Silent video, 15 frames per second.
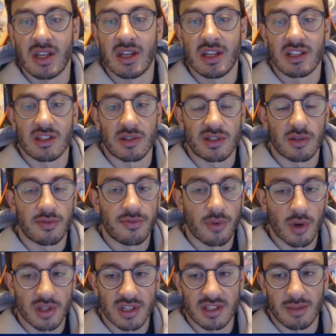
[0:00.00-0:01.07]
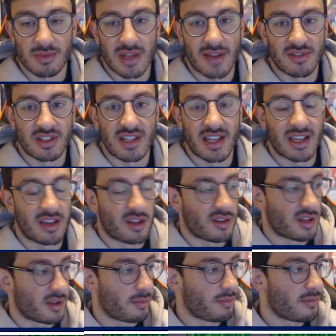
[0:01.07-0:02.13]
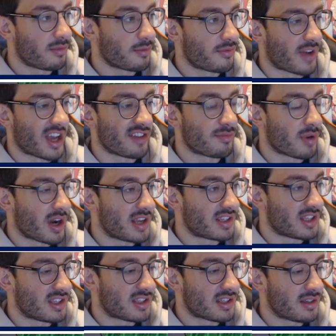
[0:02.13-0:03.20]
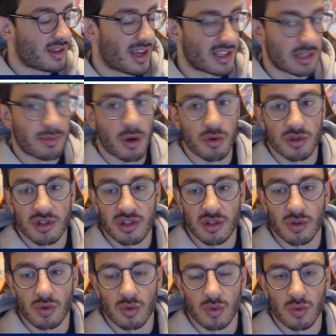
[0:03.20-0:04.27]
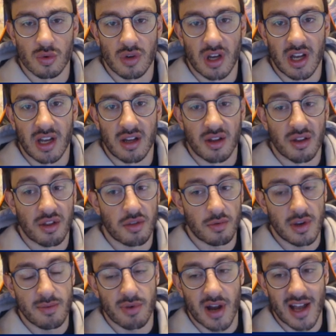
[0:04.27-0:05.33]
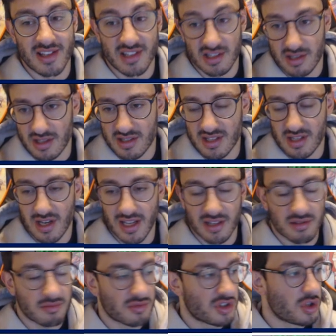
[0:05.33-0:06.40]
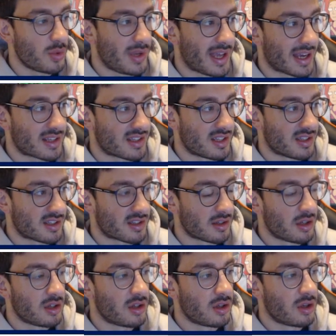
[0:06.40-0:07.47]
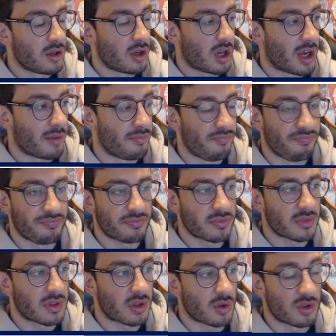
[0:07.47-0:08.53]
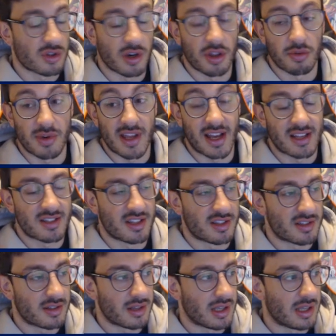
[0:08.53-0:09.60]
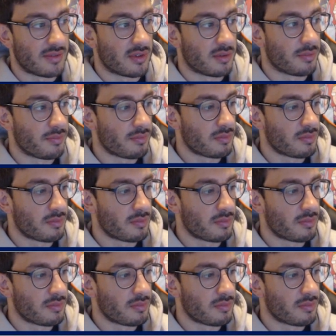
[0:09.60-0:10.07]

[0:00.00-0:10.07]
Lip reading: So it still forces them to have to take another 5 prizes, as opposed to 3 prizes, as in like 2 EXs. Or sorry, 3 X's even.